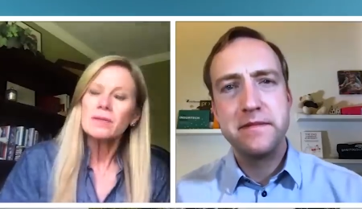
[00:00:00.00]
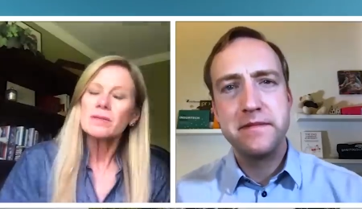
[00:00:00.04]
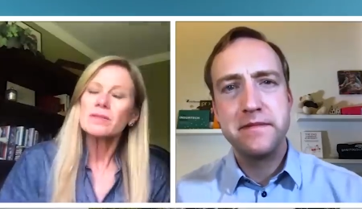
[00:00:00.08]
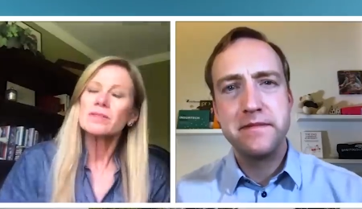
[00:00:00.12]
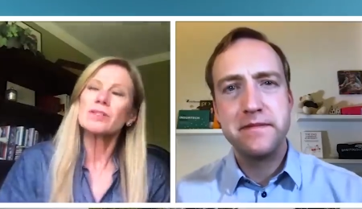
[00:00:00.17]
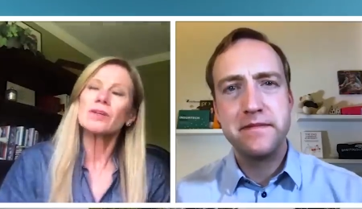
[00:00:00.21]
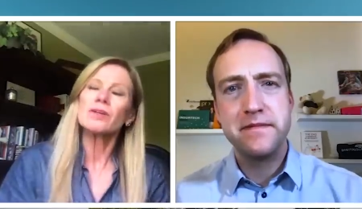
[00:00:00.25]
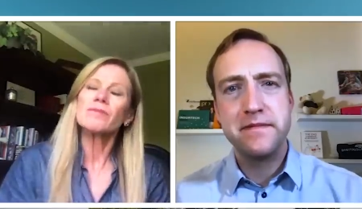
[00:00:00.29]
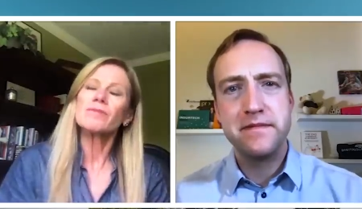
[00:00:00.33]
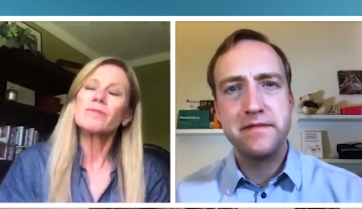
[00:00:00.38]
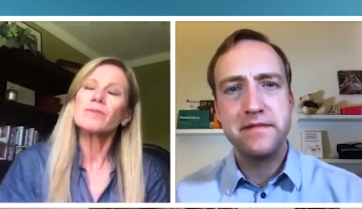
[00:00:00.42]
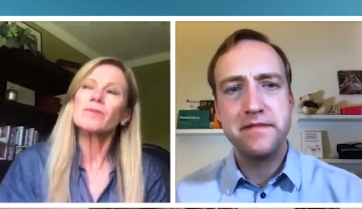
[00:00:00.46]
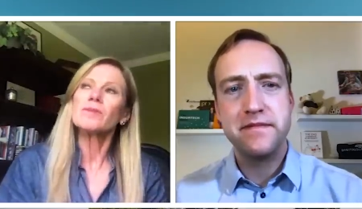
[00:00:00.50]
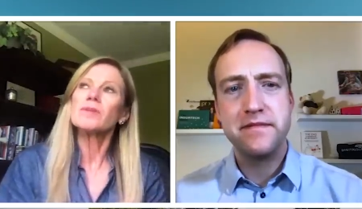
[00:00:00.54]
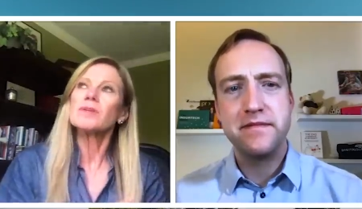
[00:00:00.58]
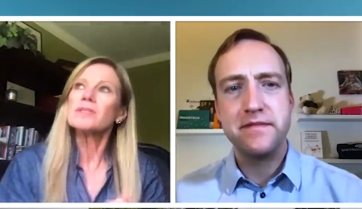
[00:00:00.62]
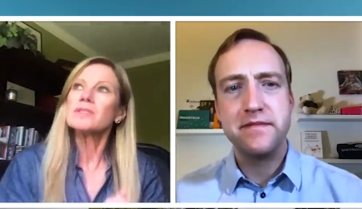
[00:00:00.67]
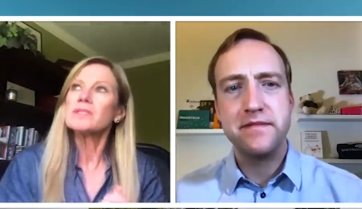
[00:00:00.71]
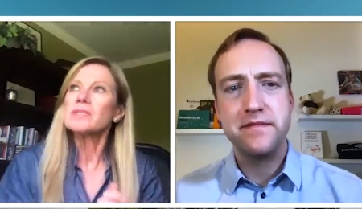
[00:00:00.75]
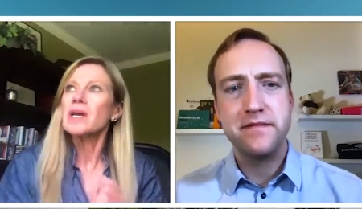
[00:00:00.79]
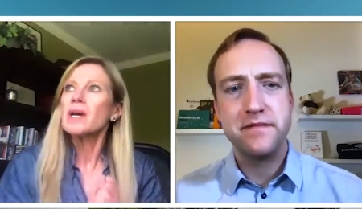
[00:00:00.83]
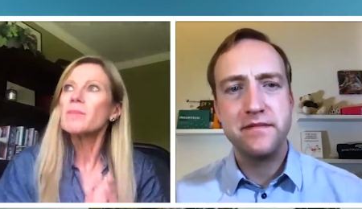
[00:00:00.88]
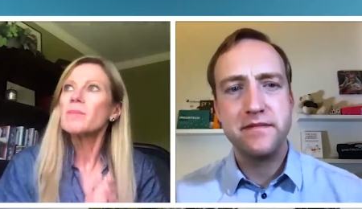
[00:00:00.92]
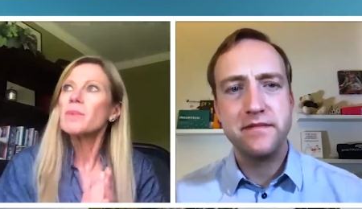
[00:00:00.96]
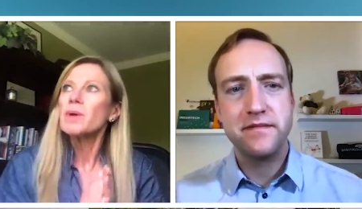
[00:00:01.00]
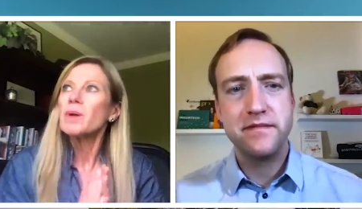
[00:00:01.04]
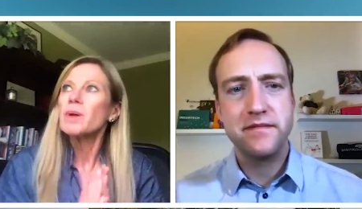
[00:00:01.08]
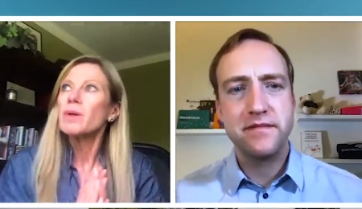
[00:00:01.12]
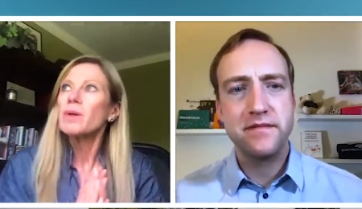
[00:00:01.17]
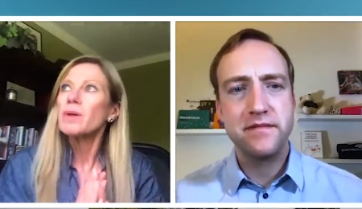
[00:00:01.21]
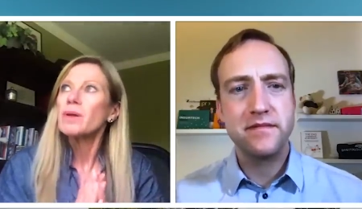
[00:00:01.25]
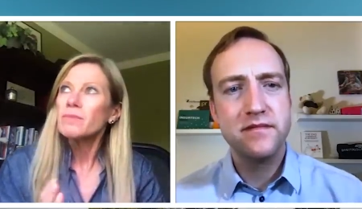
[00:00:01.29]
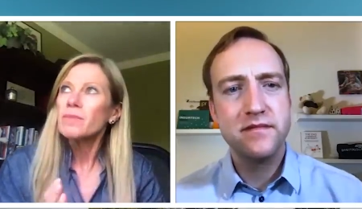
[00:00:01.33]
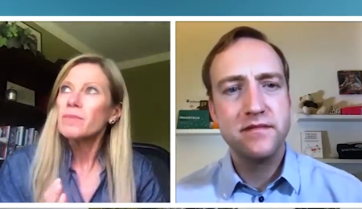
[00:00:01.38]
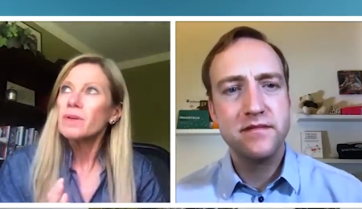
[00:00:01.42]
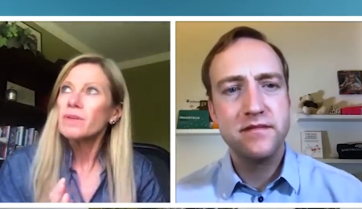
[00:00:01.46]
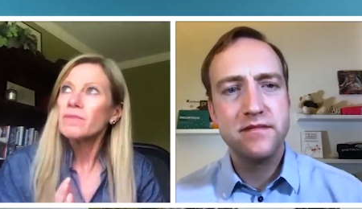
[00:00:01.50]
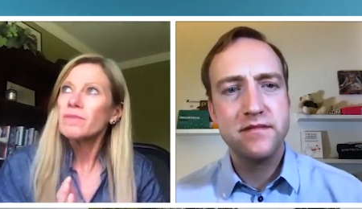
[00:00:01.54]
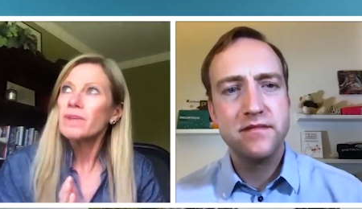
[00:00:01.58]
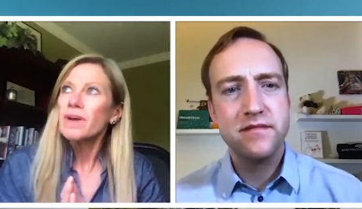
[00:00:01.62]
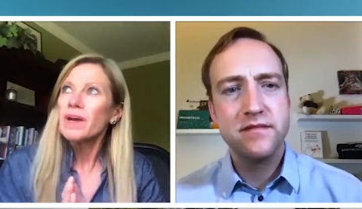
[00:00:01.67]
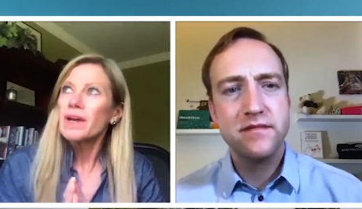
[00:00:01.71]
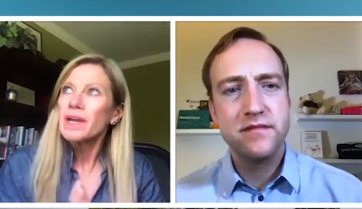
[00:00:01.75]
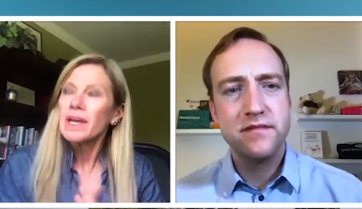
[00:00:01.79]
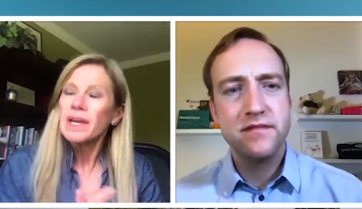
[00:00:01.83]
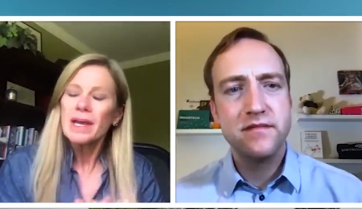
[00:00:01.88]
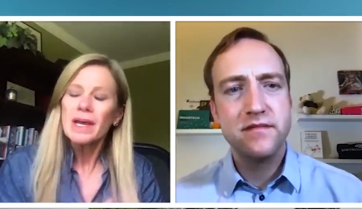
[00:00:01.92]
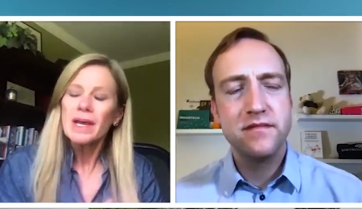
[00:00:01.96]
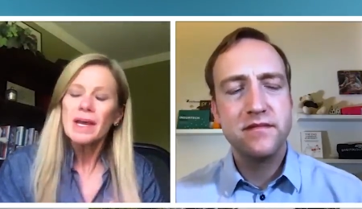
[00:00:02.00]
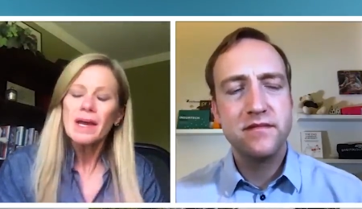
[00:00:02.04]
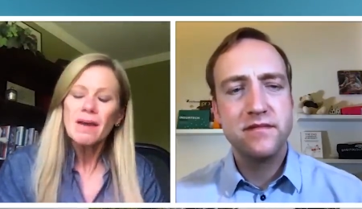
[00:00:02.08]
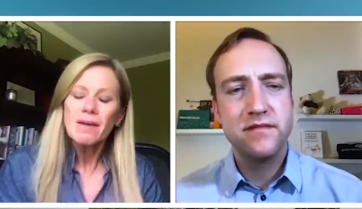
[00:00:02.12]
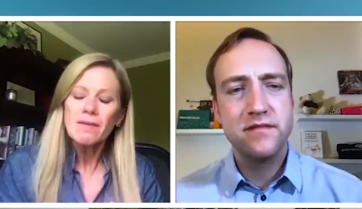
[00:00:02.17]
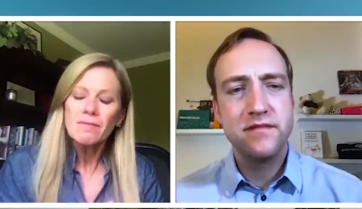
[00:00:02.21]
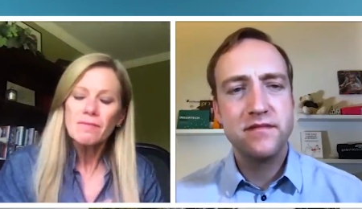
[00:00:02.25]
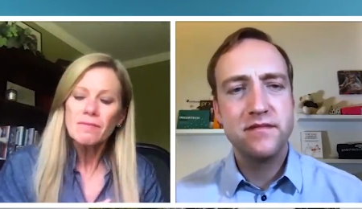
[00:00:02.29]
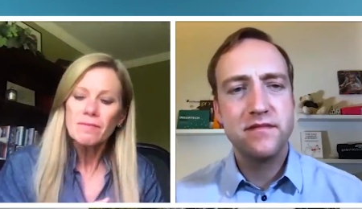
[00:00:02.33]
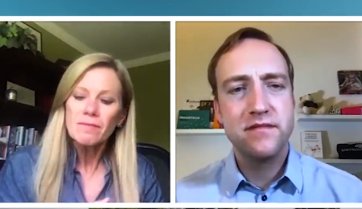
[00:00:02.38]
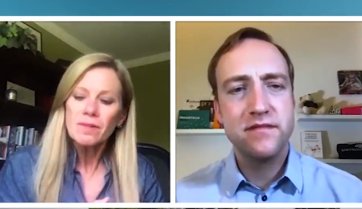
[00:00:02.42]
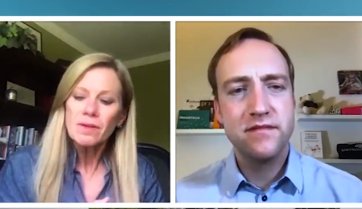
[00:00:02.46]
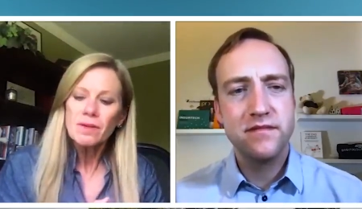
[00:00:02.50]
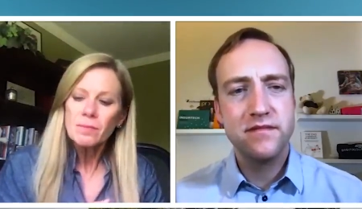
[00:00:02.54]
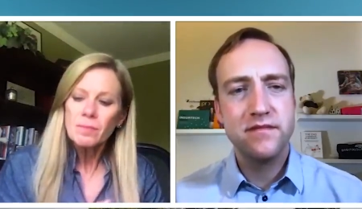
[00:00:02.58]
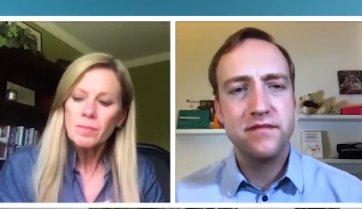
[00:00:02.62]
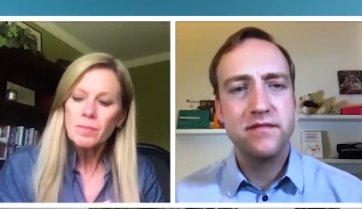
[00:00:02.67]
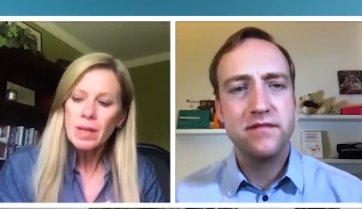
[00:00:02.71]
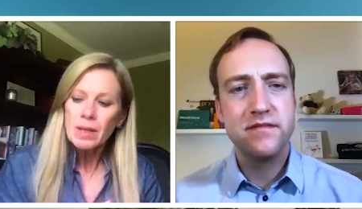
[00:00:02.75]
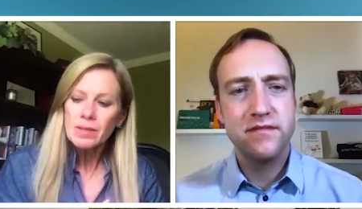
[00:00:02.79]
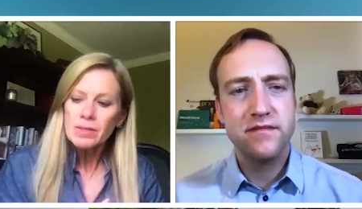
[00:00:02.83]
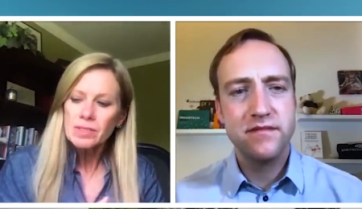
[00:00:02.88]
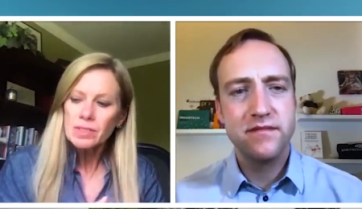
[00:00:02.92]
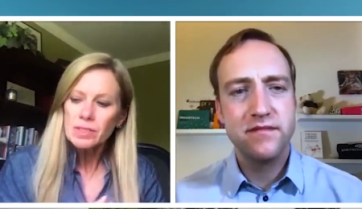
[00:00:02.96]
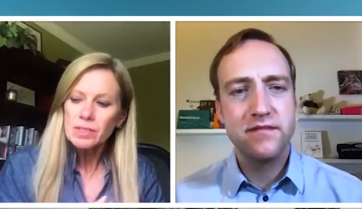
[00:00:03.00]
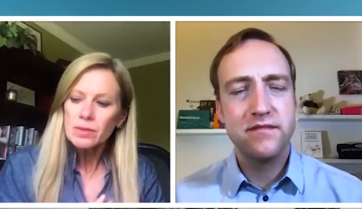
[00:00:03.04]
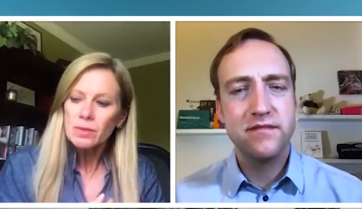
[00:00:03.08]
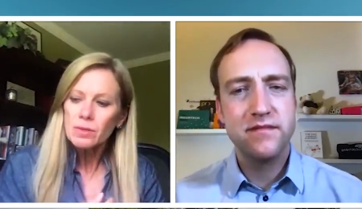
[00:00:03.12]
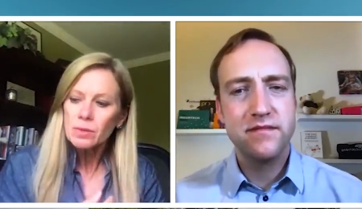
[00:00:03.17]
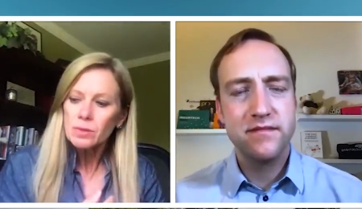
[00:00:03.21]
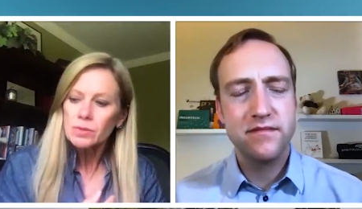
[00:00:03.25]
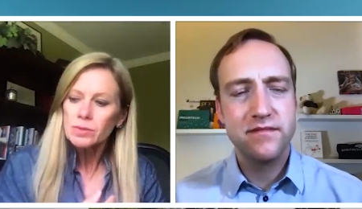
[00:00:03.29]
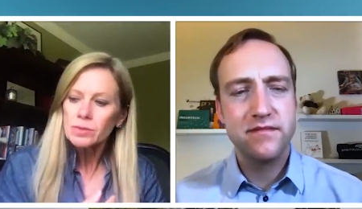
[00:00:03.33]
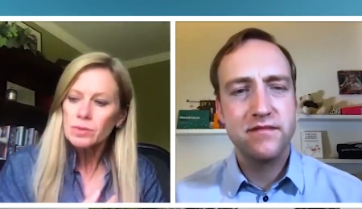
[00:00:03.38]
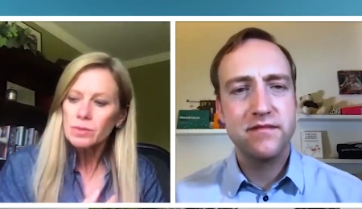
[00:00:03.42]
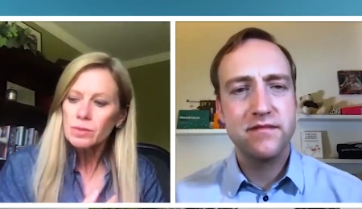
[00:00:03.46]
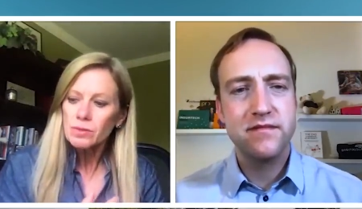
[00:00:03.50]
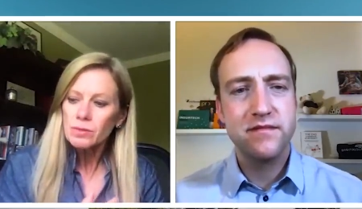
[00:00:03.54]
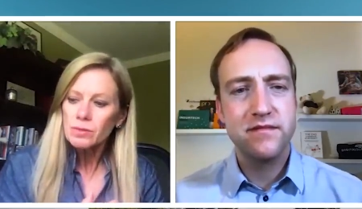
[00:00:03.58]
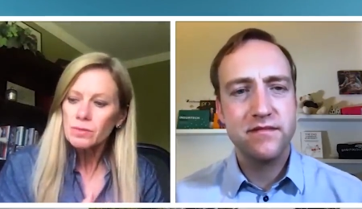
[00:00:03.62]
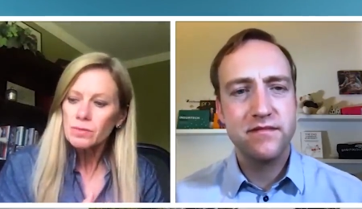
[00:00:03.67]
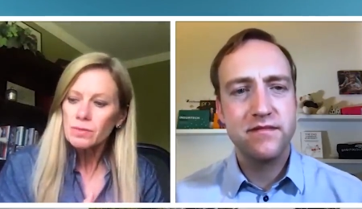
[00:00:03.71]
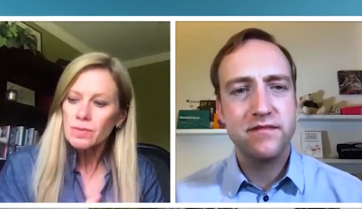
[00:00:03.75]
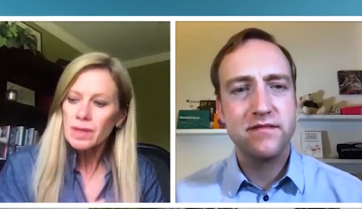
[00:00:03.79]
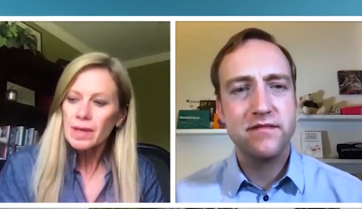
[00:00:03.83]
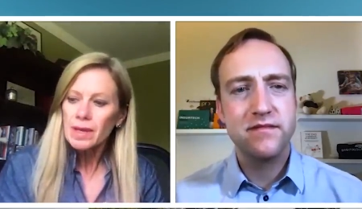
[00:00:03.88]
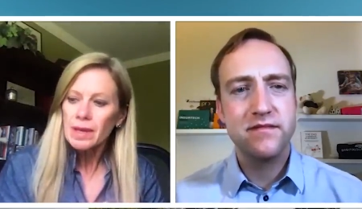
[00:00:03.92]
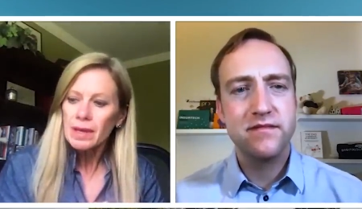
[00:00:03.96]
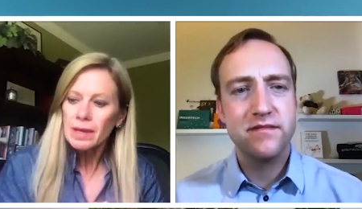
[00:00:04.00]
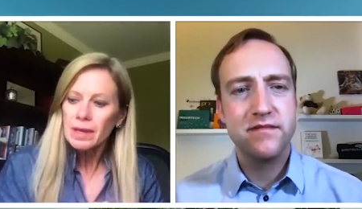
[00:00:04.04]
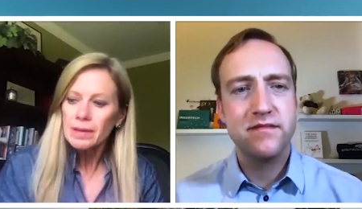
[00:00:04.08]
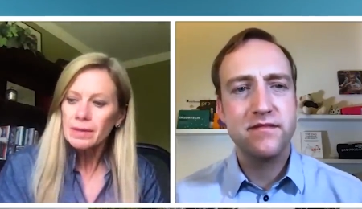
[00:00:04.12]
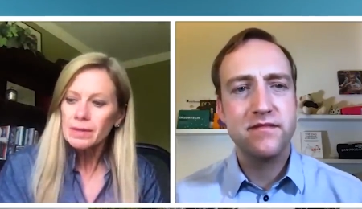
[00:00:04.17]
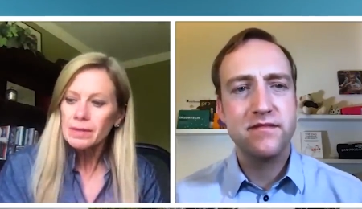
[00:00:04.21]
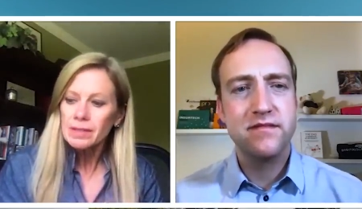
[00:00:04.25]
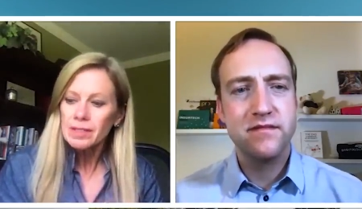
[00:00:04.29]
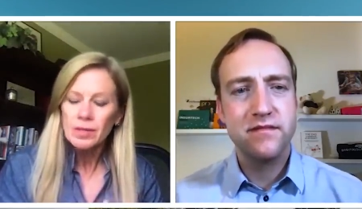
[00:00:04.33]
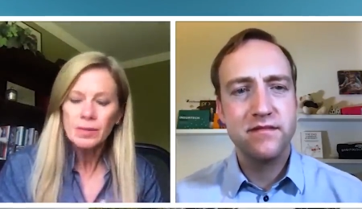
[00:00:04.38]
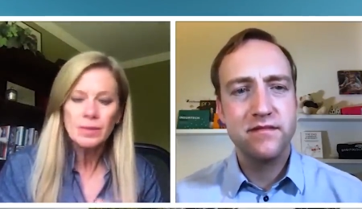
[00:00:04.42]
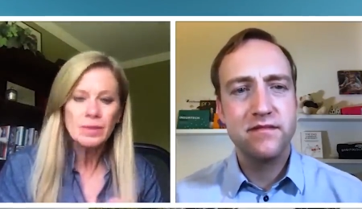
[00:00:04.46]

Speaker 1: So, for an example, if I have policyholder that you know